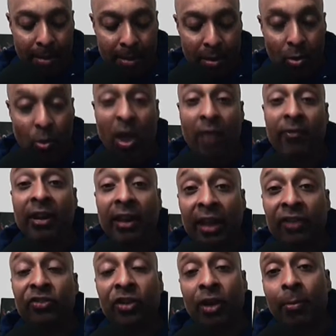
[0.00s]
we have an
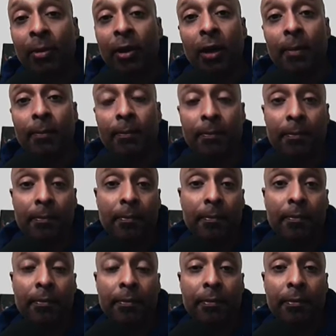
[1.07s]
election coming up
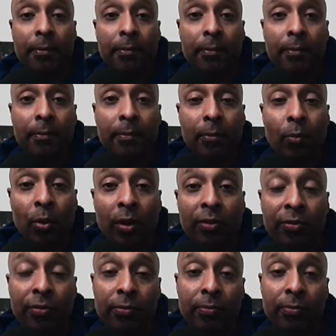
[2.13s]
with